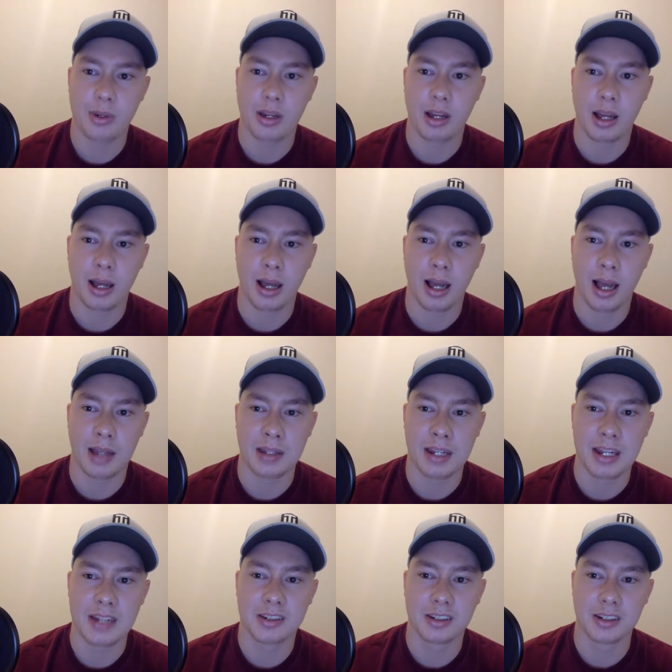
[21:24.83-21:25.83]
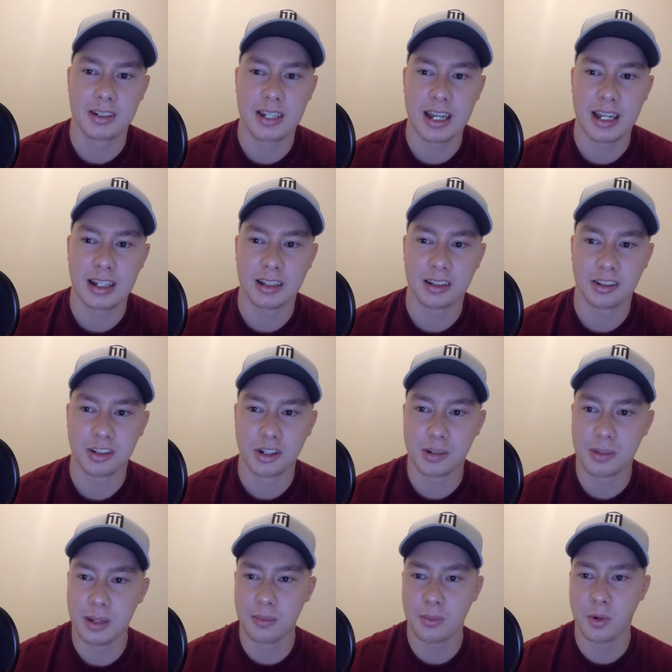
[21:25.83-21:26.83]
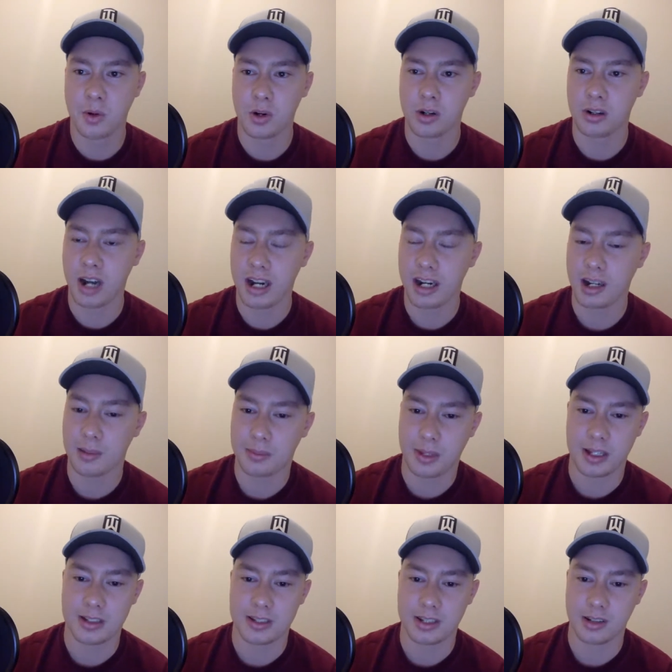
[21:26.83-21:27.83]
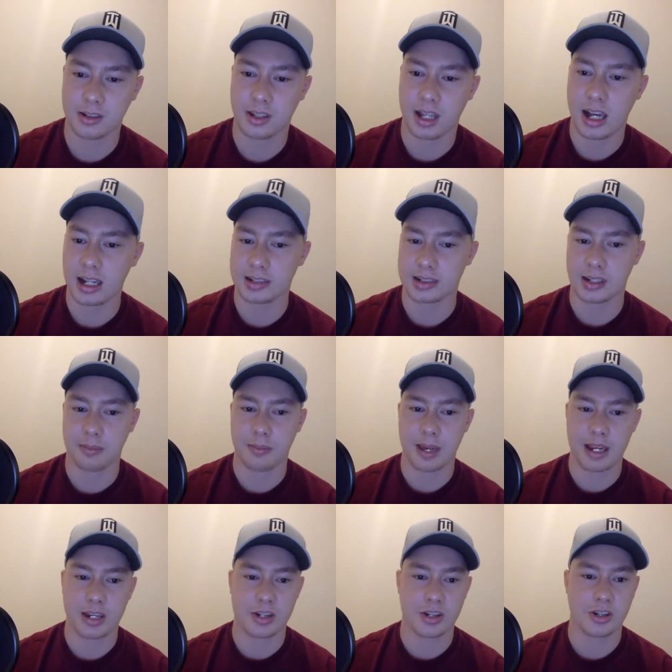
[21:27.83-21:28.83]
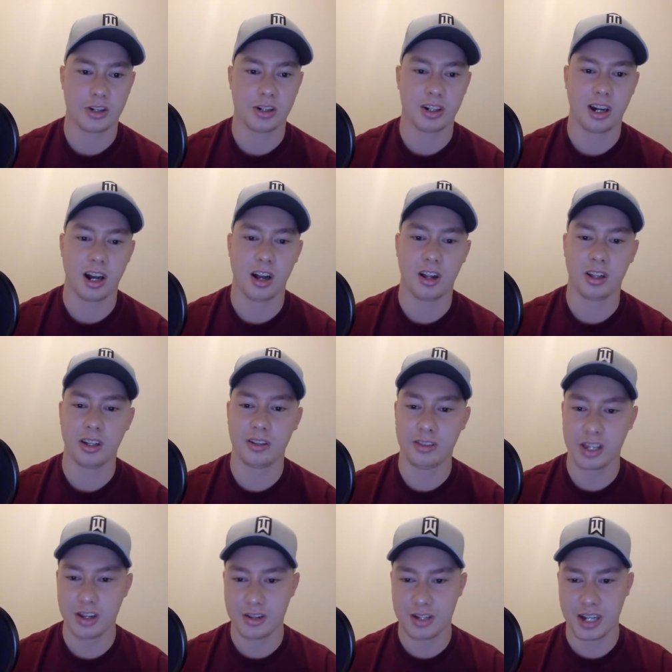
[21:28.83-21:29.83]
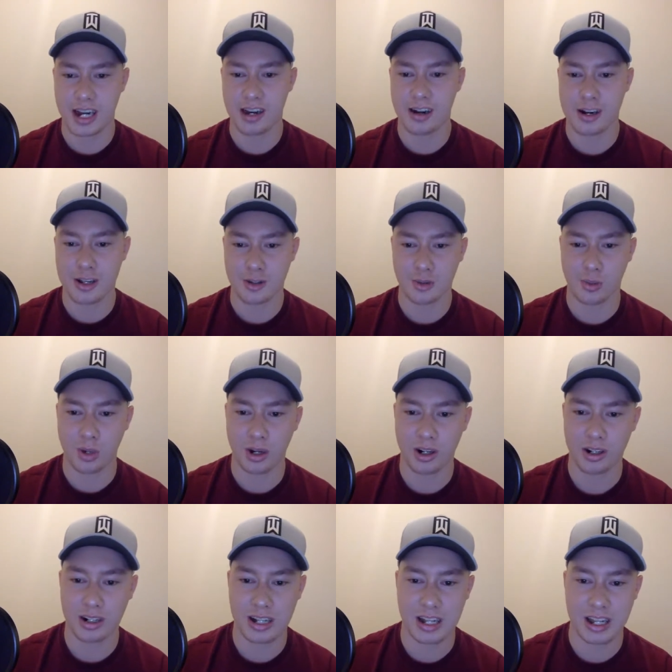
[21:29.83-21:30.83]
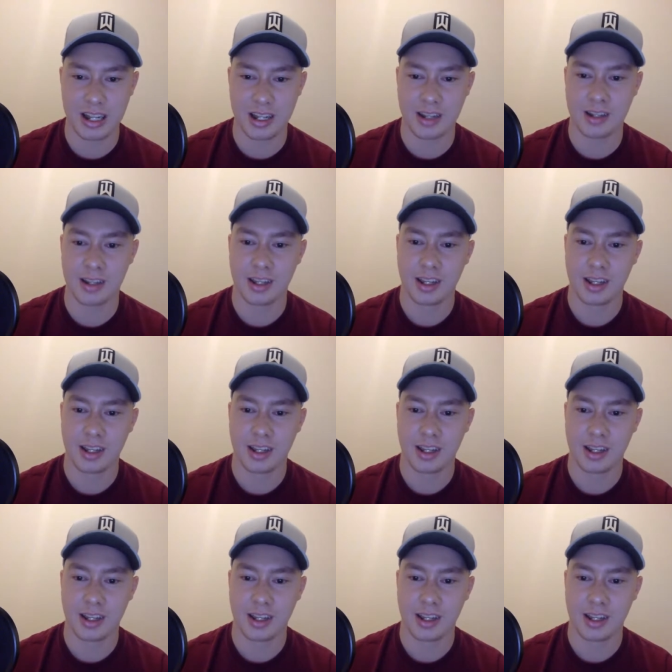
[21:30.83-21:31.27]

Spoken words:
I need to dig a little bit more right up until lock to make sure all of those carries weren't in